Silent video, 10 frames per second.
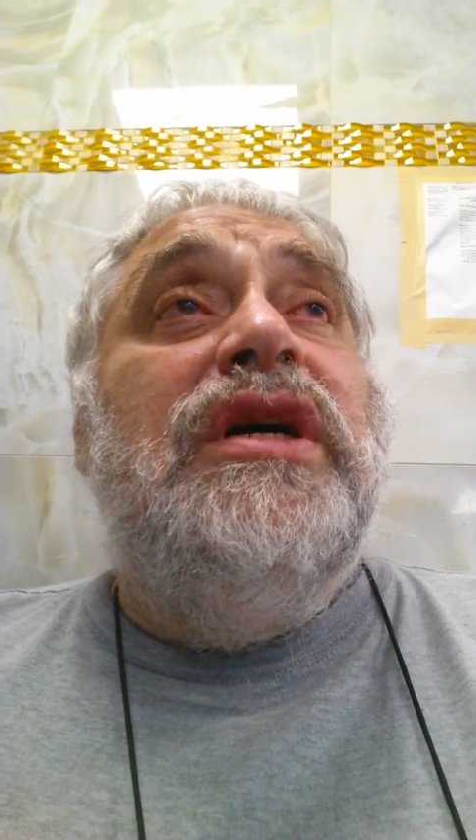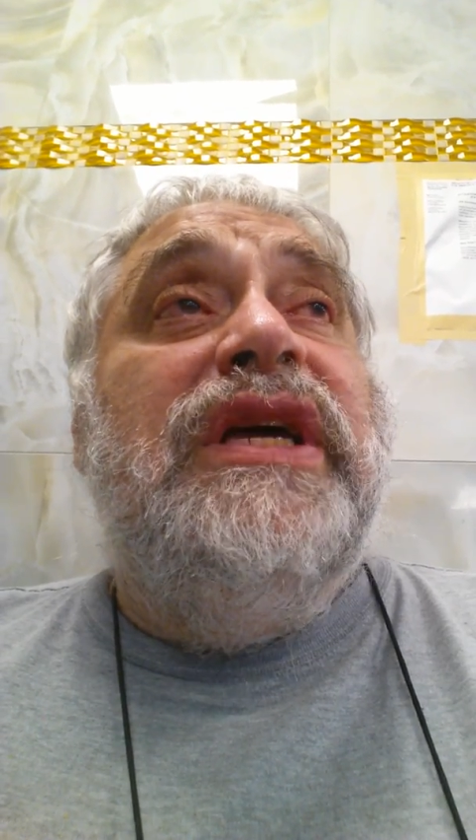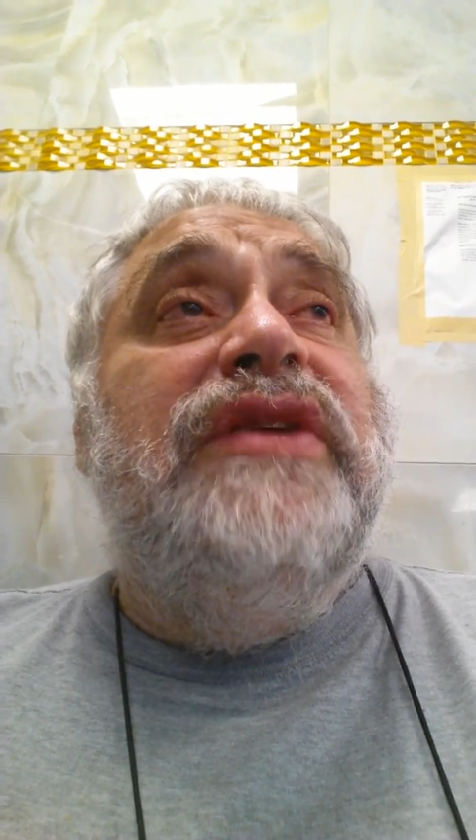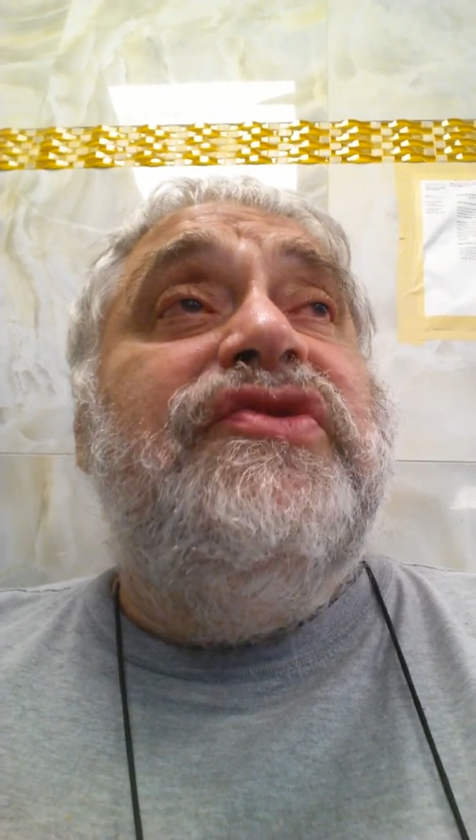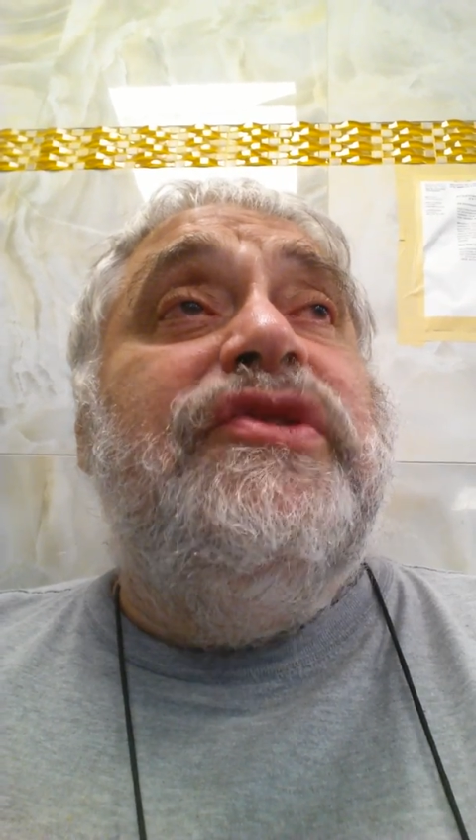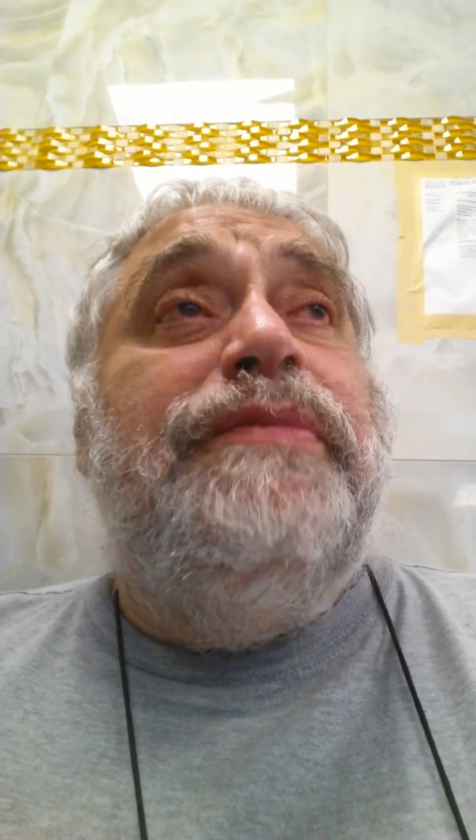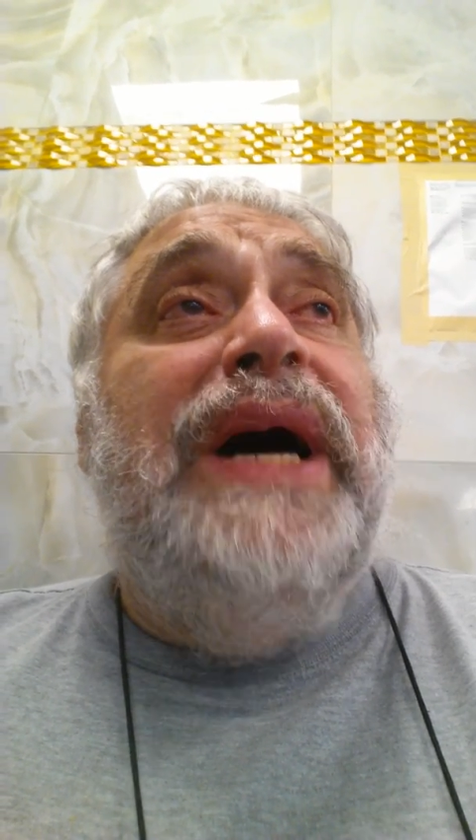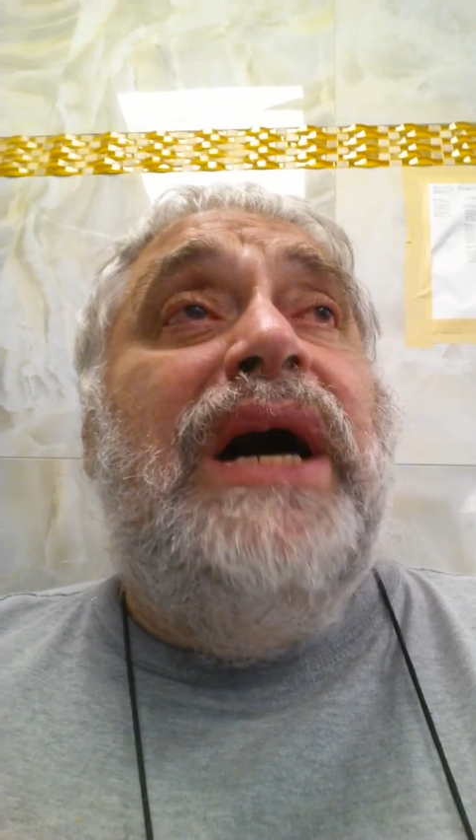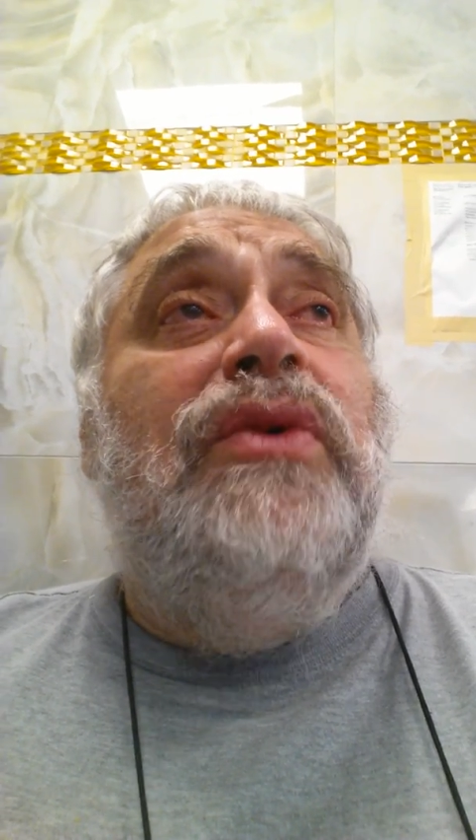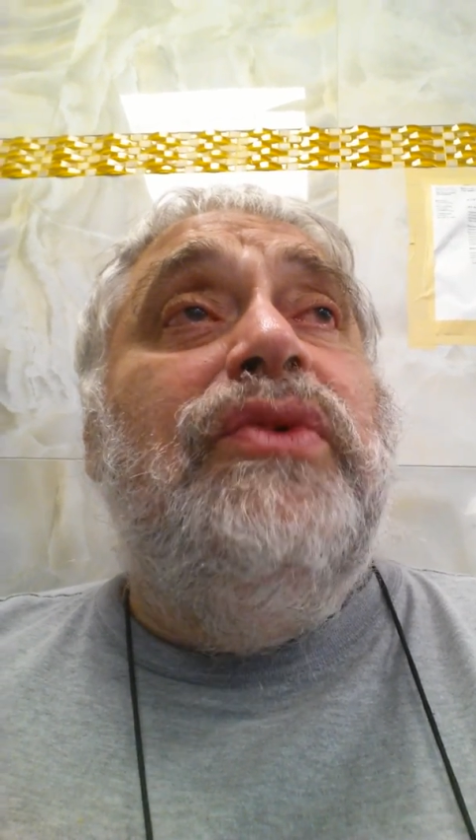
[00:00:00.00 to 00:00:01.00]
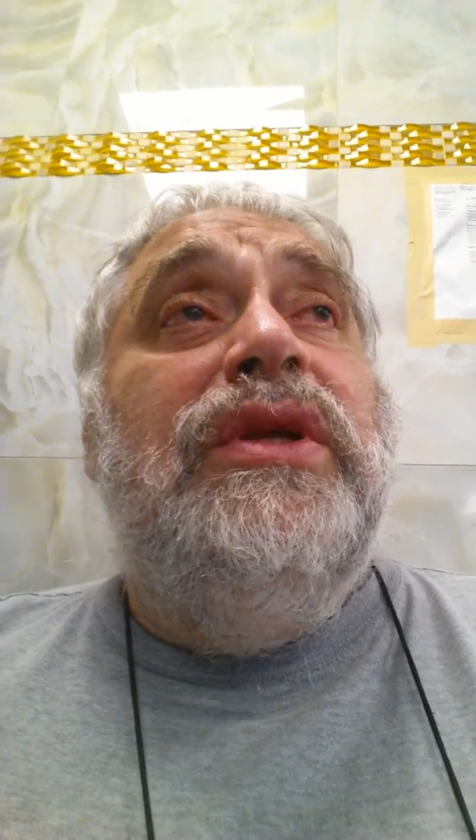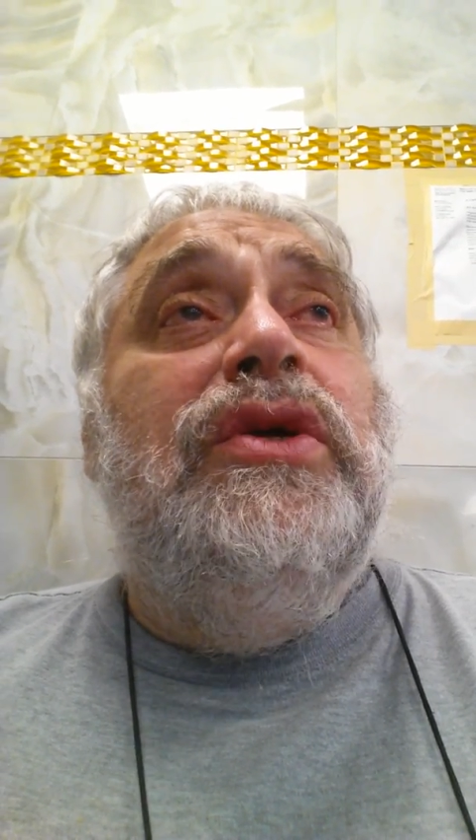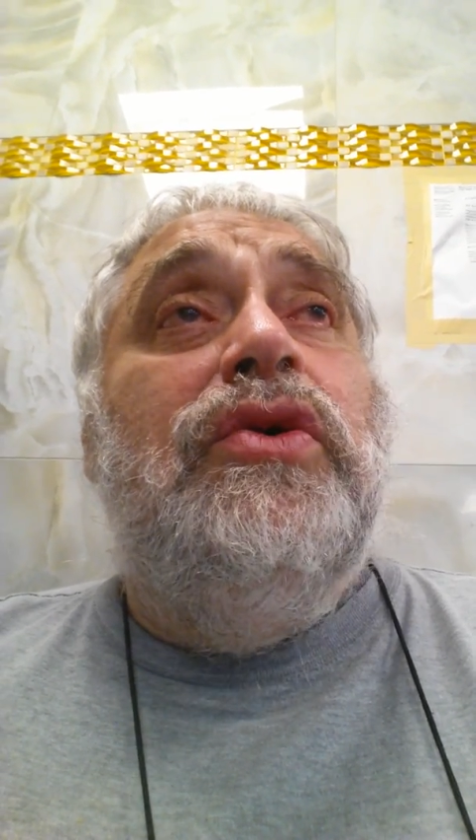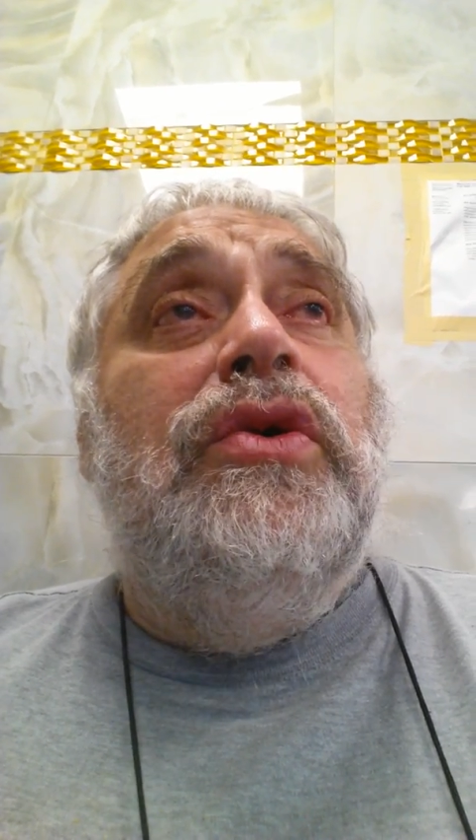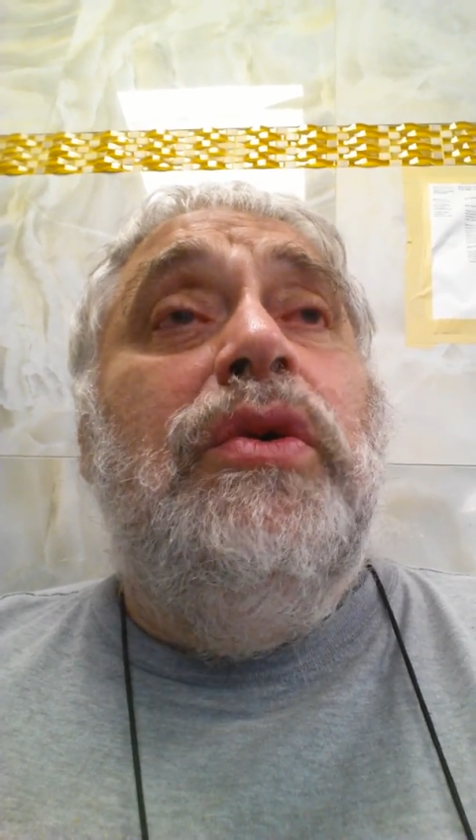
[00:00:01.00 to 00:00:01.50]
against the pound,
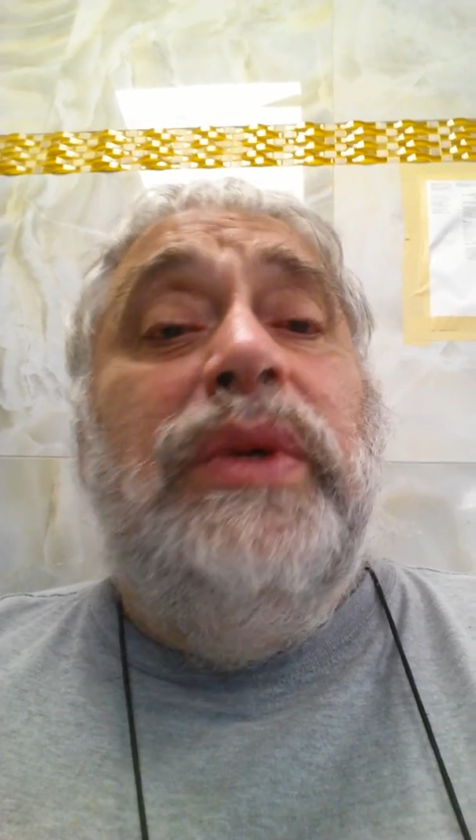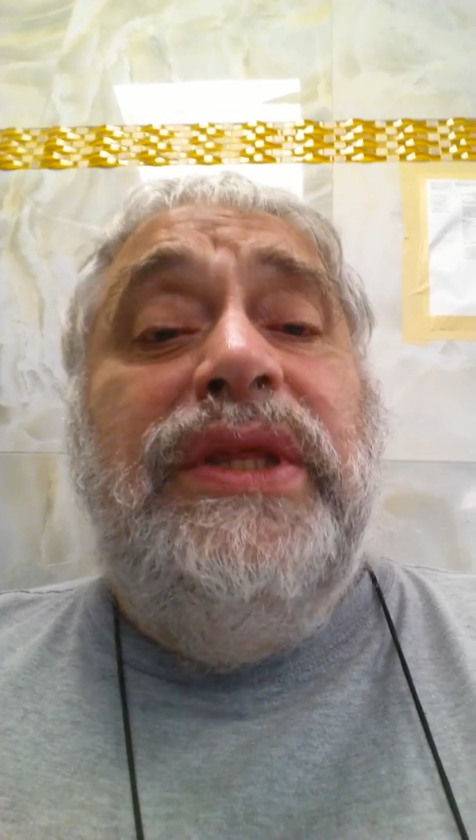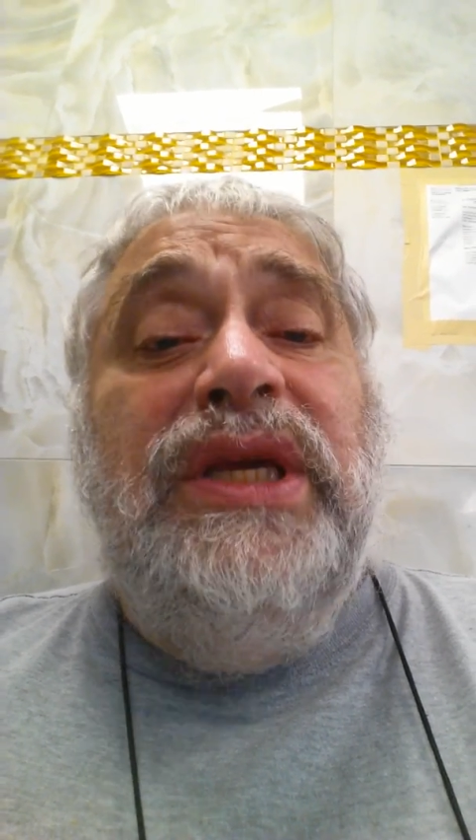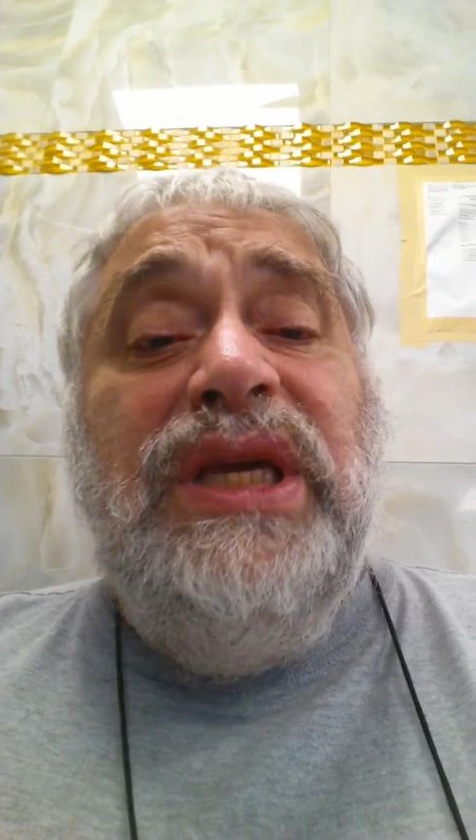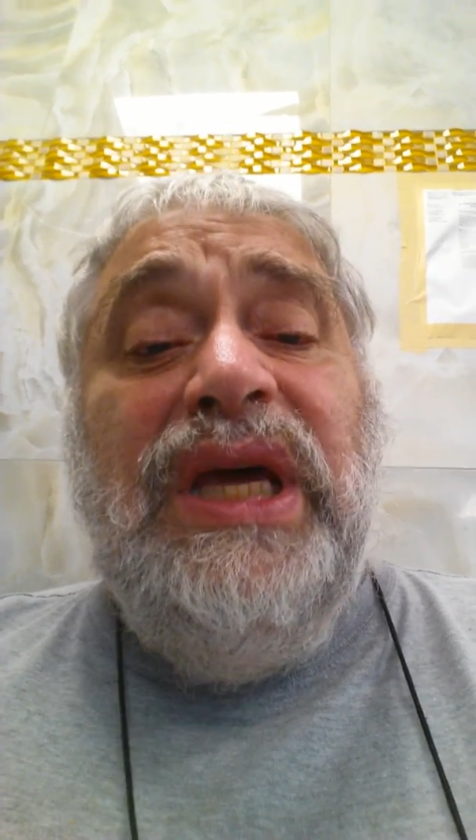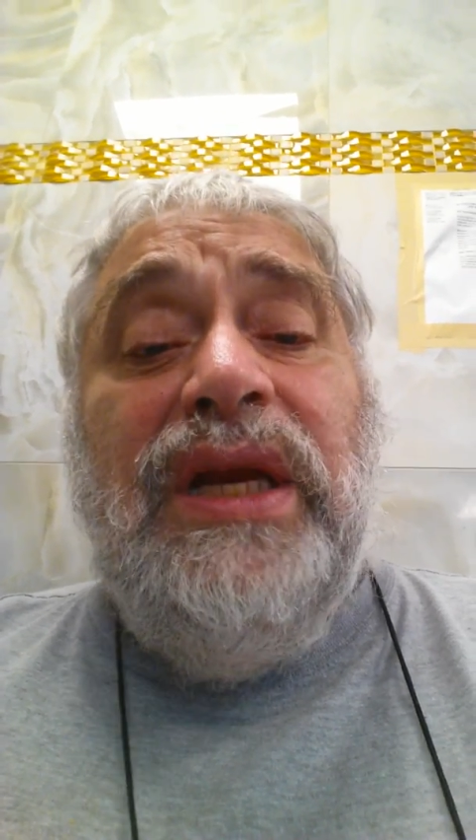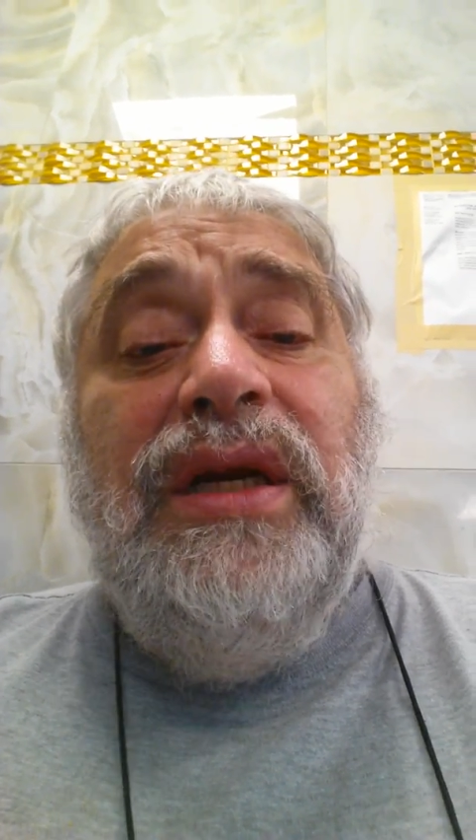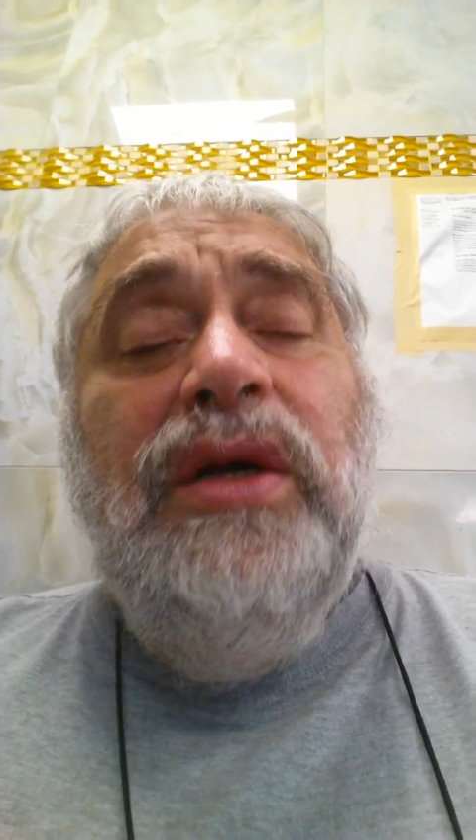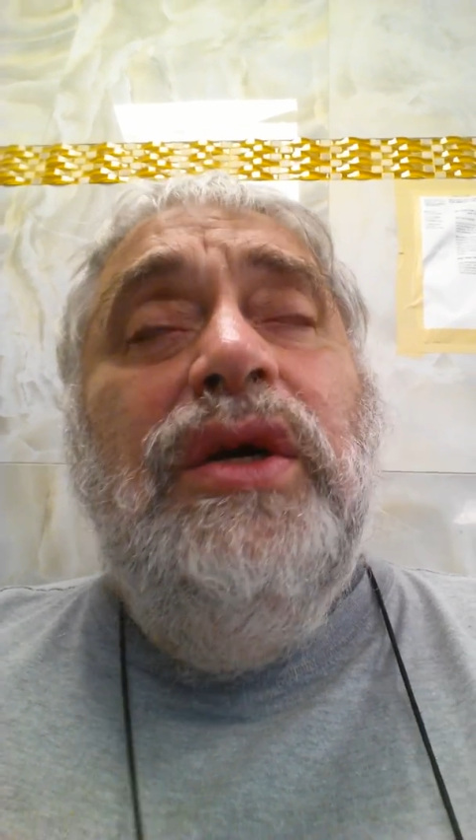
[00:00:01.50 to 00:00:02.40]
the euro, and the yen,